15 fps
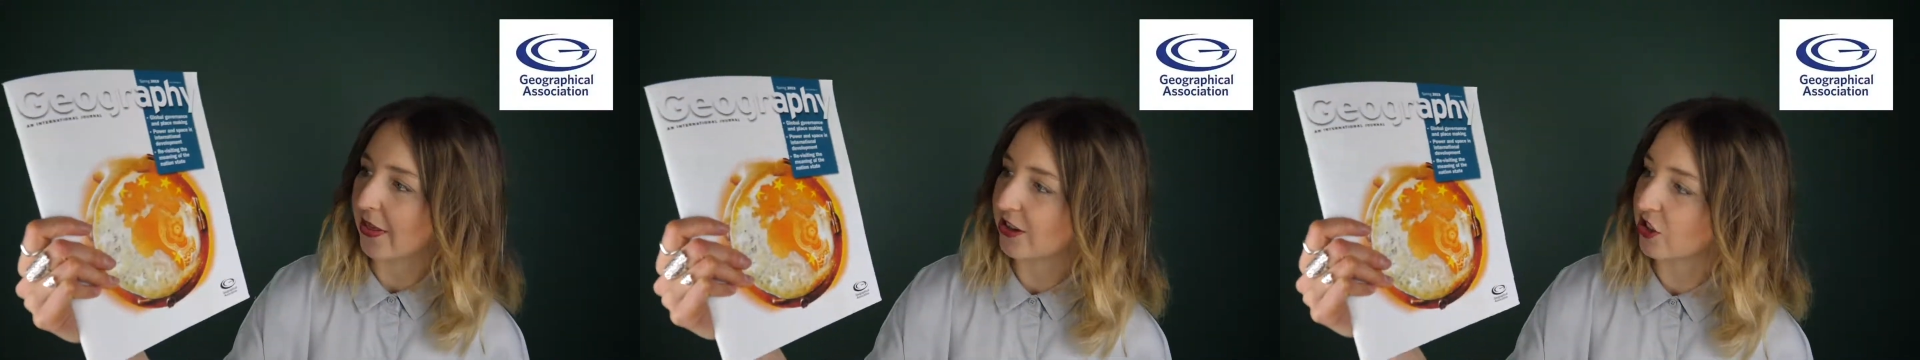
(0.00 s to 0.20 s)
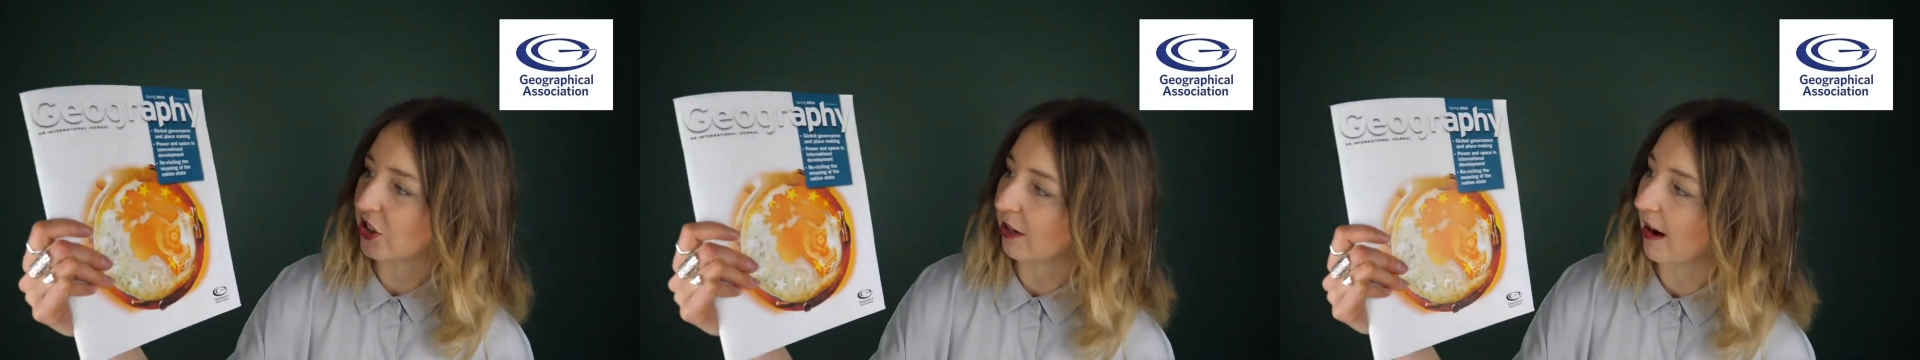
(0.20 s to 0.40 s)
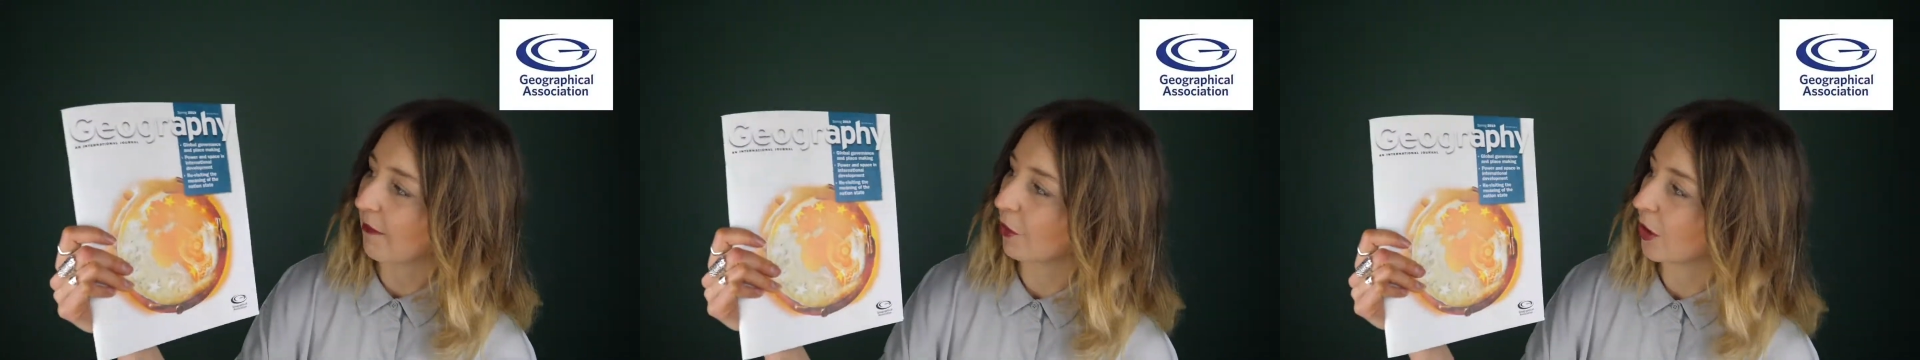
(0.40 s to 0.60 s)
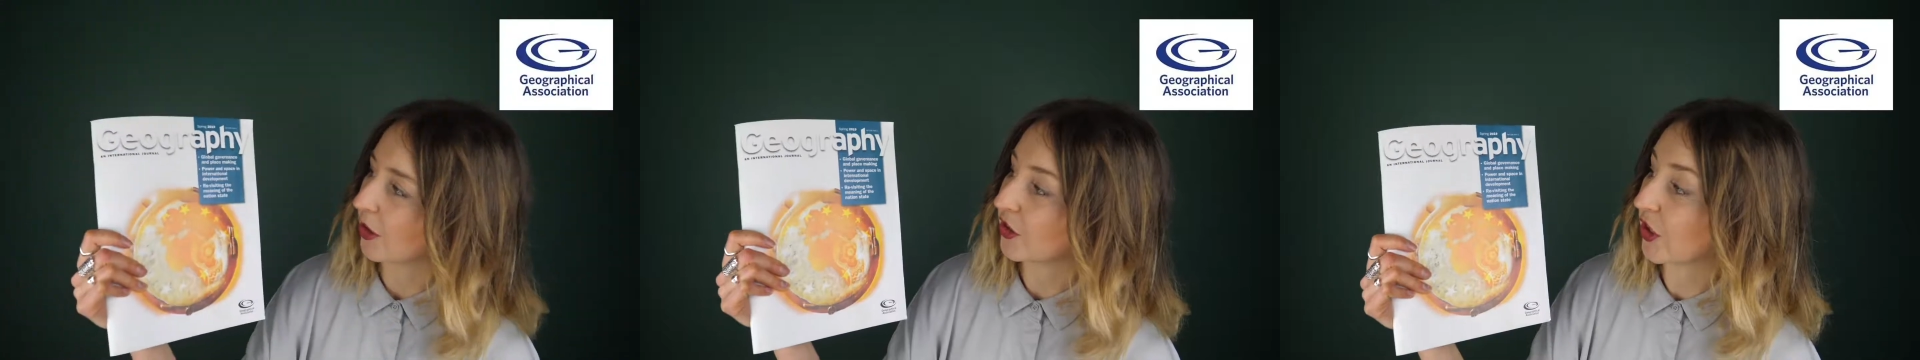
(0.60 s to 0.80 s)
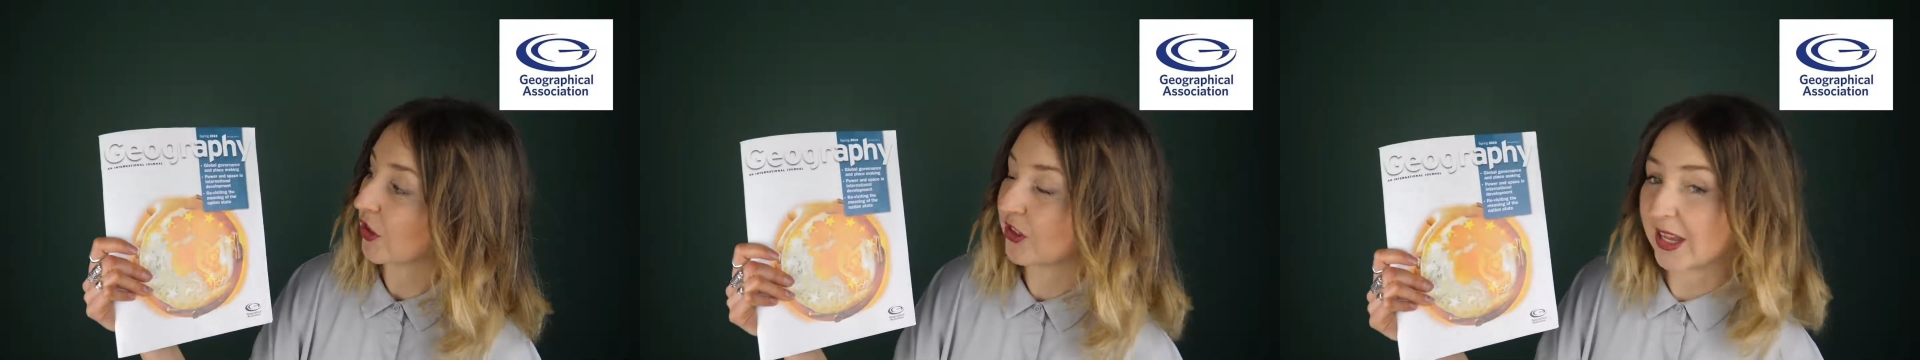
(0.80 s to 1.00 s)
the Geographical
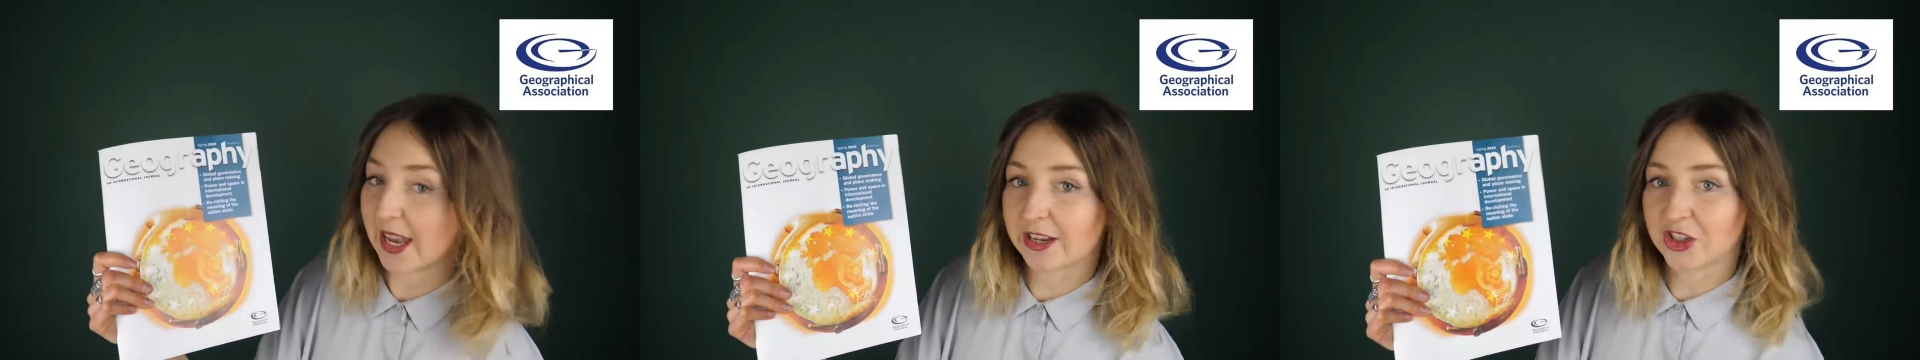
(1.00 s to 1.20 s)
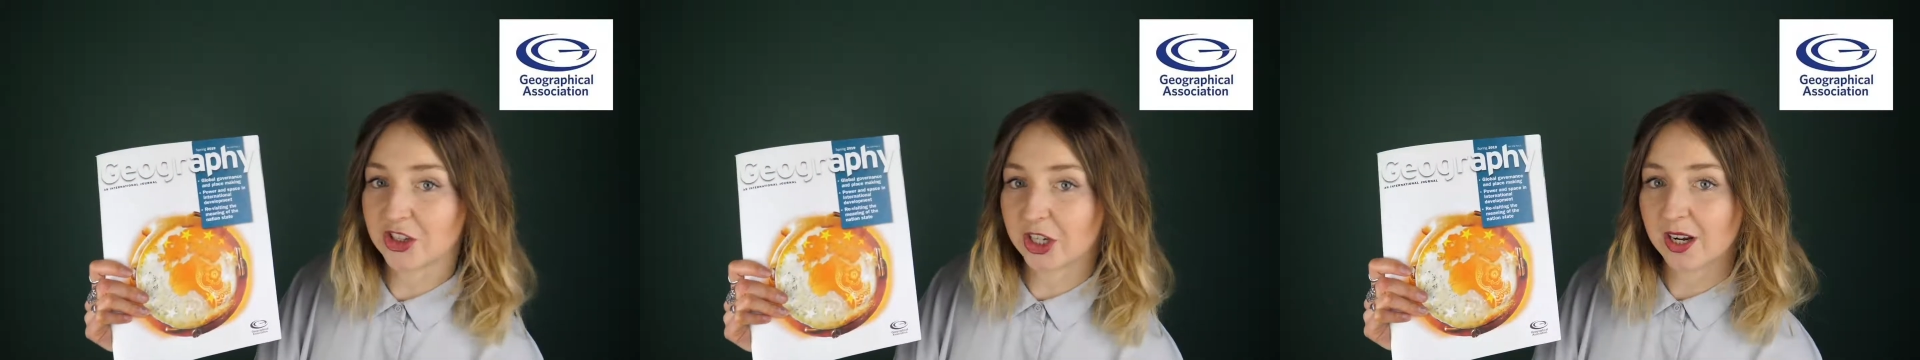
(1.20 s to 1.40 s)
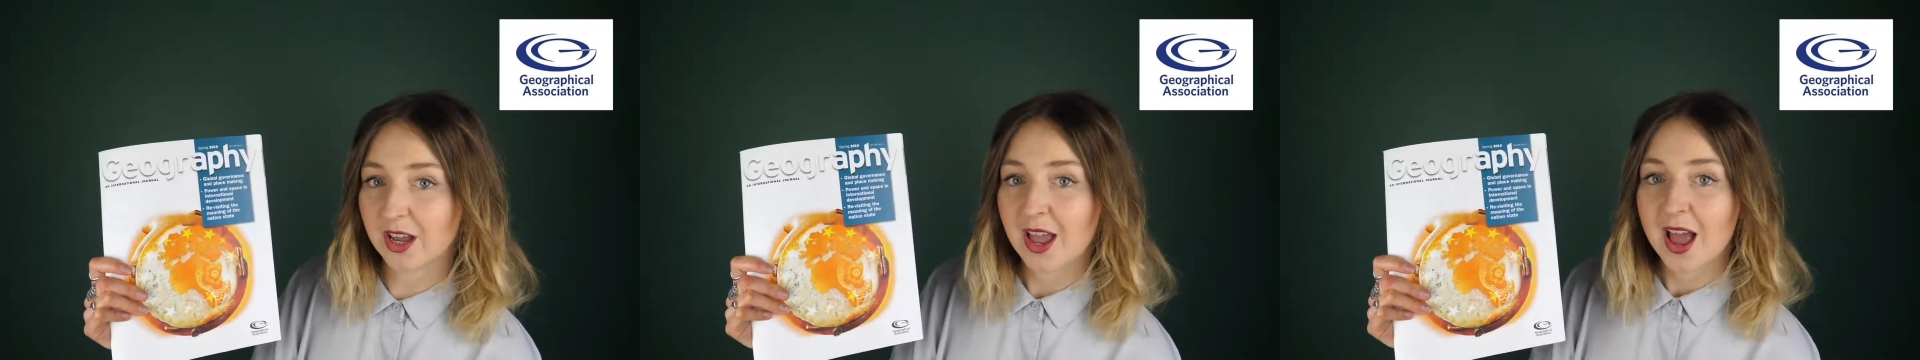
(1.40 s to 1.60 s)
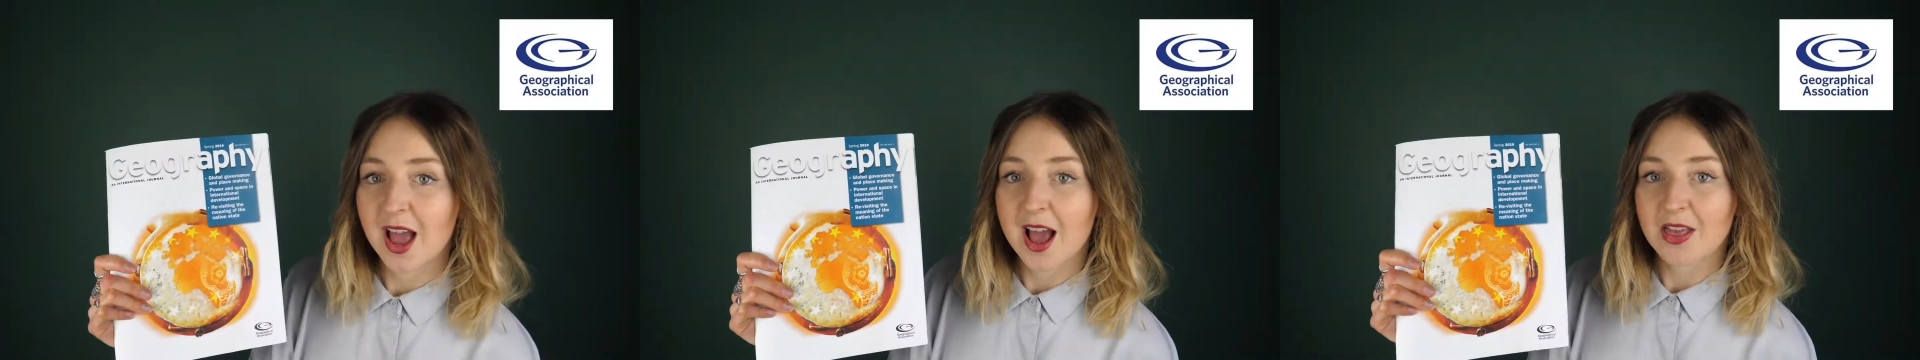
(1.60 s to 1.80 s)
Association.